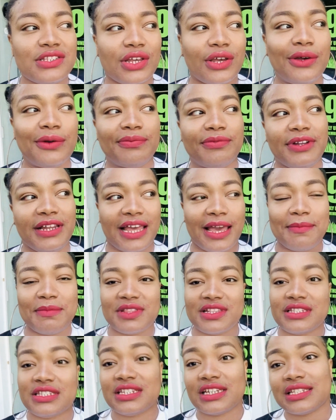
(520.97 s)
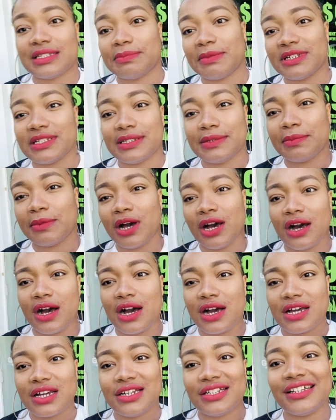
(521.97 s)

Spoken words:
so hopefully I'm in the 6 months mark